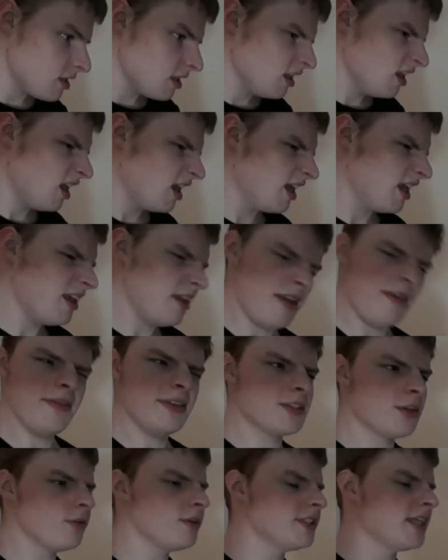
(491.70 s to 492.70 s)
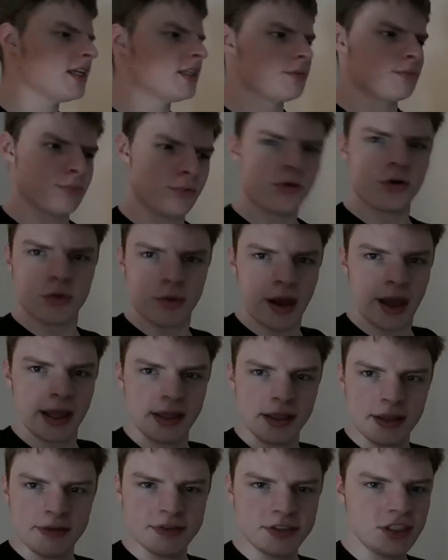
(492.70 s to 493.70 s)
if it's going down to Broadway,
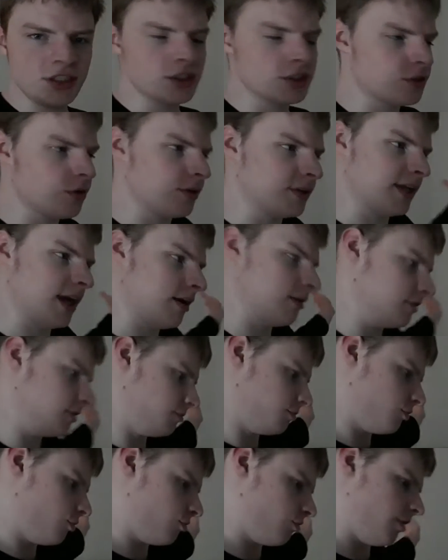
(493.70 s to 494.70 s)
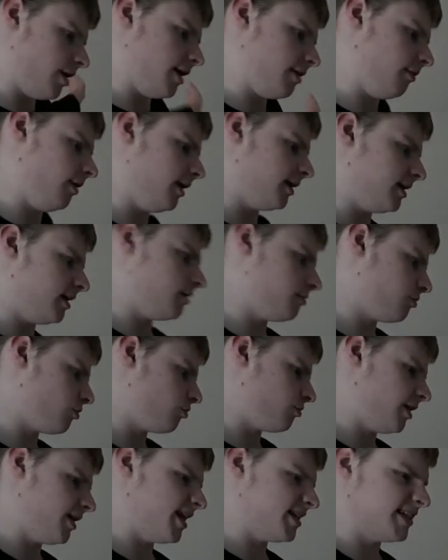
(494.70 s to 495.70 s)
if it's just going down to Broadway, riding up
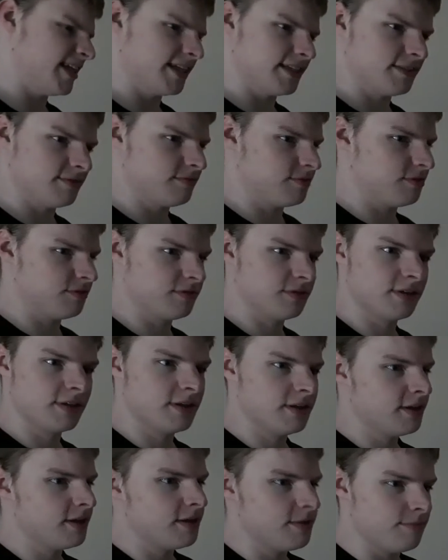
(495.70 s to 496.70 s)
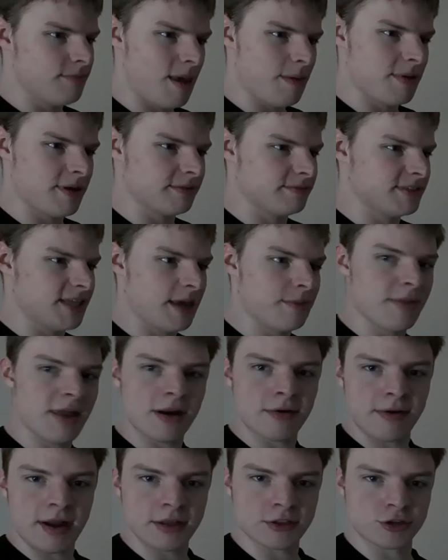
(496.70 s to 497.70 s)
Broadway, that takes maybe a
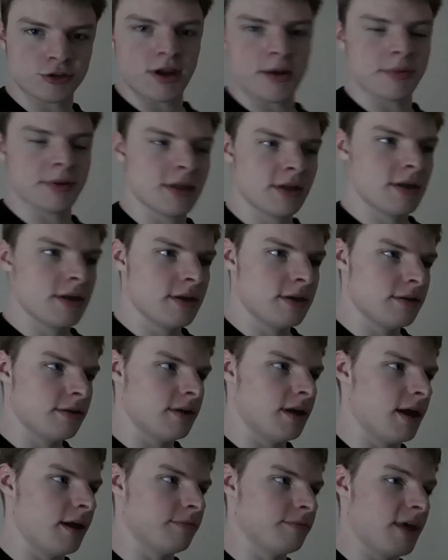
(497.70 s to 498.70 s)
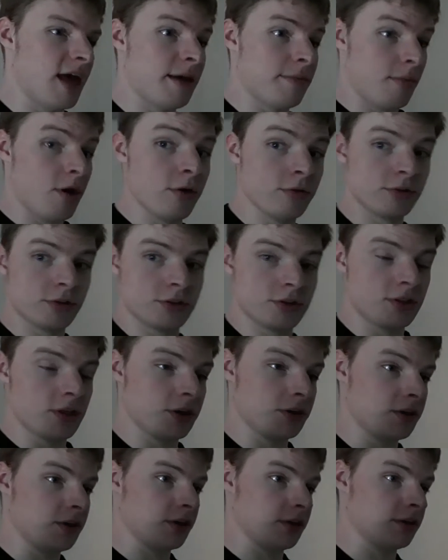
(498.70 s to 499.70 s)
10-minute round trip at most. So,
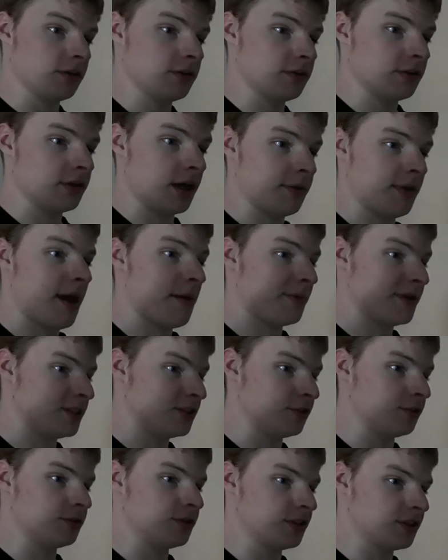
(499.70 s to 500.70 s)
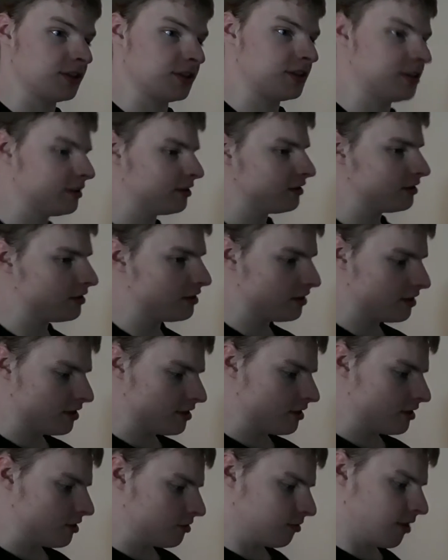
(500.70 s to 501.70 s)
I'm happy to just
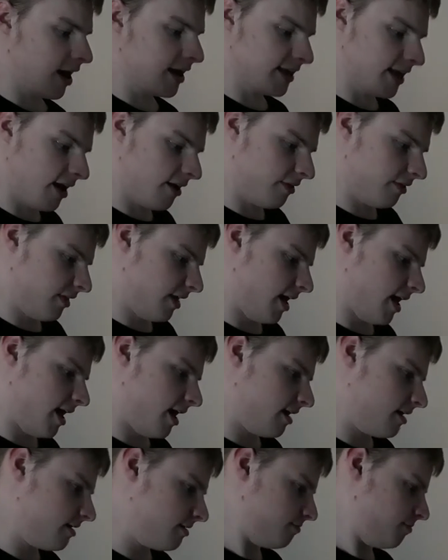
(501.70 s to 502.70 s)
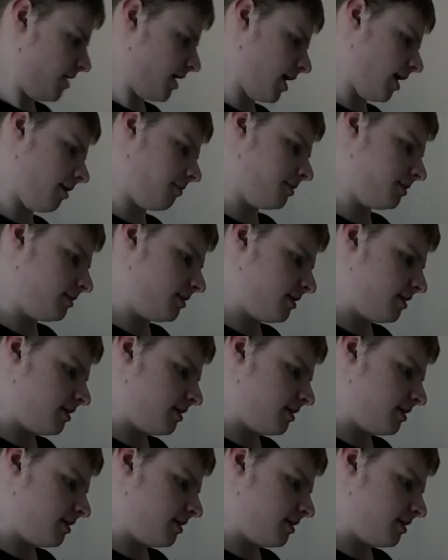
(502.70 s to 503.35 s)
ride down there, pick up